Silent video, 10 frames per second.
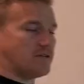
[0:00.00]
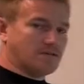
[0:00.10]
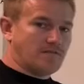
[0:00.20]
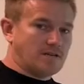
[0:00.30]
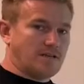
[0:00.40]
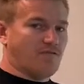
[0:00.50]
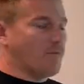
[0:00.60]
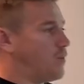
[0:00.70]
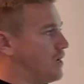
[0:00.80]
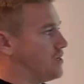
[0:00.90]
is a very different
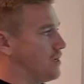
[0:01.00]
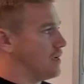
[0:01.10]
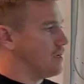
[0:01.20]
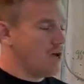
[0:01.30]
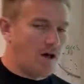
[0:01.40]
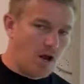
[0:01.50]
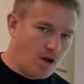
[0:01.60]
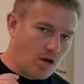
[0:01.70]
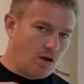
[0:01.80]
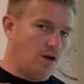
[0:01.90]
picture. A
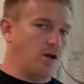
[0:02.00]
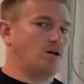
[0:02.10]
lot